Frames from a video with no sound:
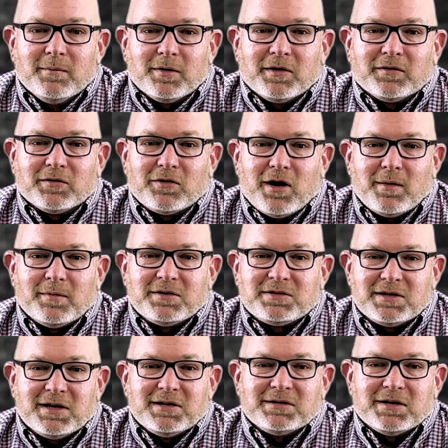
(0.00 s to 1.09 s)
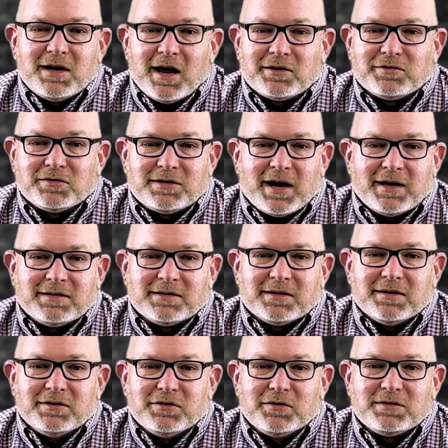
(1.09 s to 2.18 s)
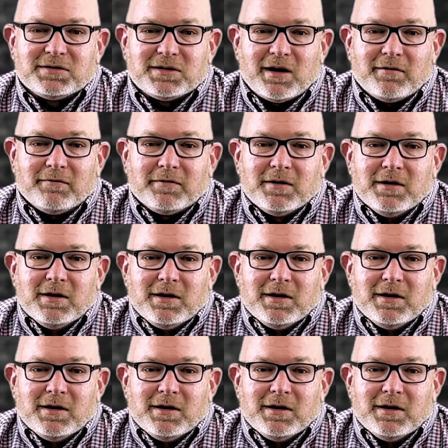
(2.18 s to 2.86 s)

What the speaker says: because they're on machines and exercising and doing stuff